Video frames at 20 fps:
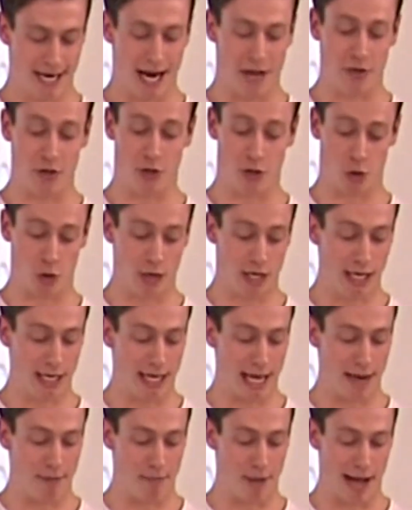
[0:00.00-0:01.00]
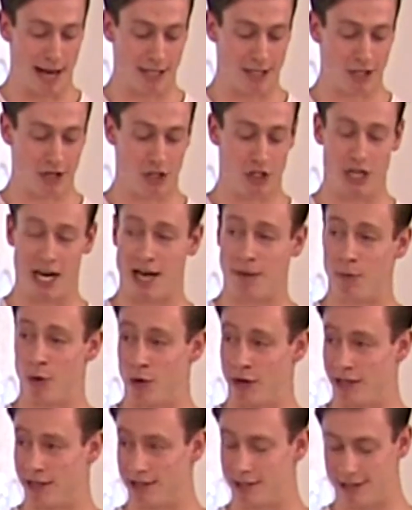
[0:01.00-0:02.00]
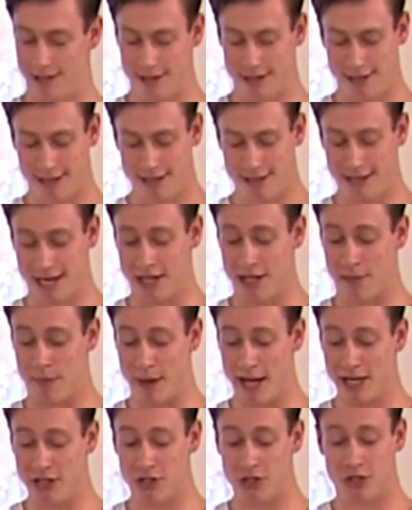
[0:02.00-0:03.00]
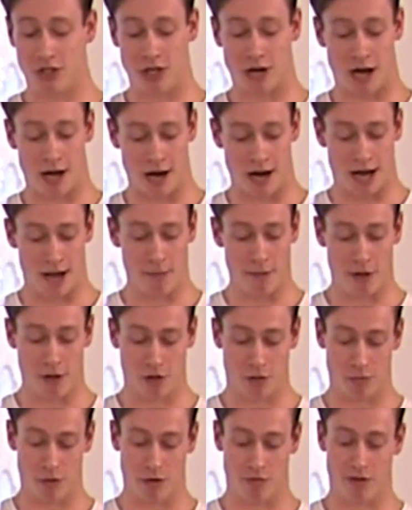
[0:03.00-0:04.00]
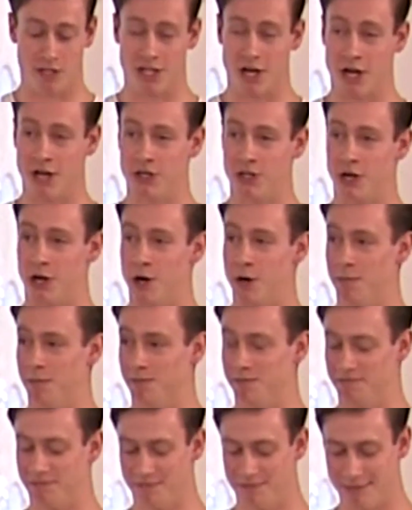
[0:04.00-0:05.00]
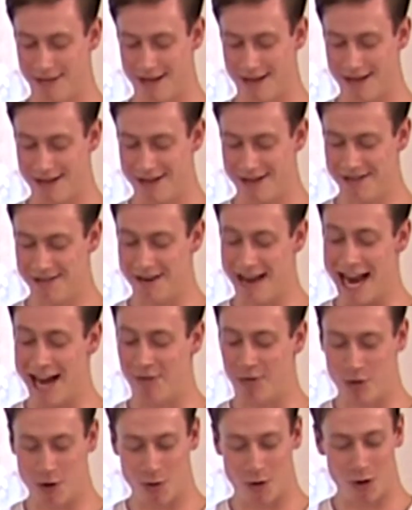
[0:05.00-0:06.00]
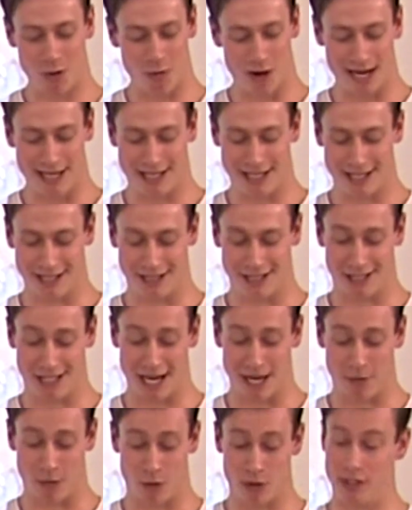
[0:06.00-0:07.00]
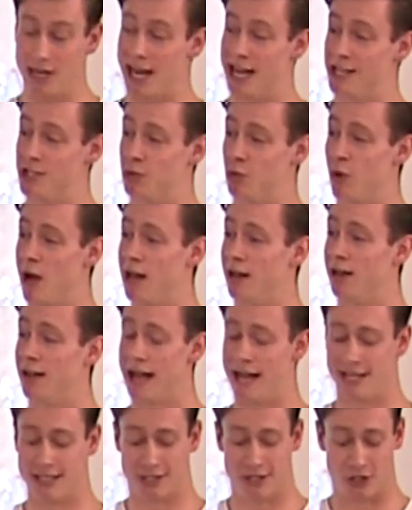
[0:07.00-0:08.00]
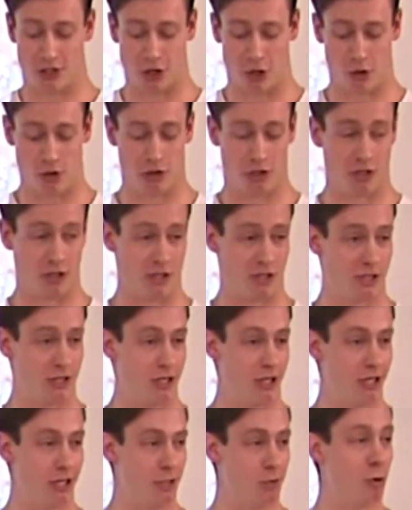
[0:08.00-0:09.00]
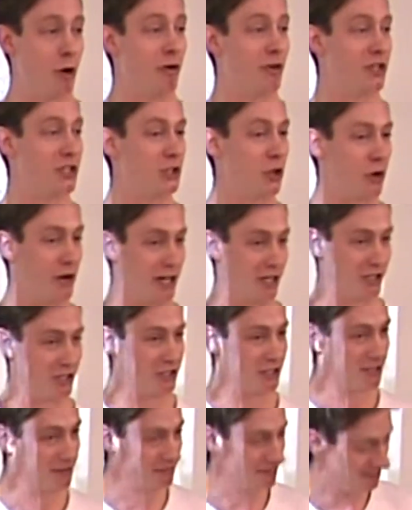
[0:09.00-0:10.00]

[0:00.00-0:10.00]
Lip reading: and the donkey came back to the checkpoint, and the Beit Jala milkman returned home. Everyone waiting at the checkpoint, as well as the soldiers, were astonished.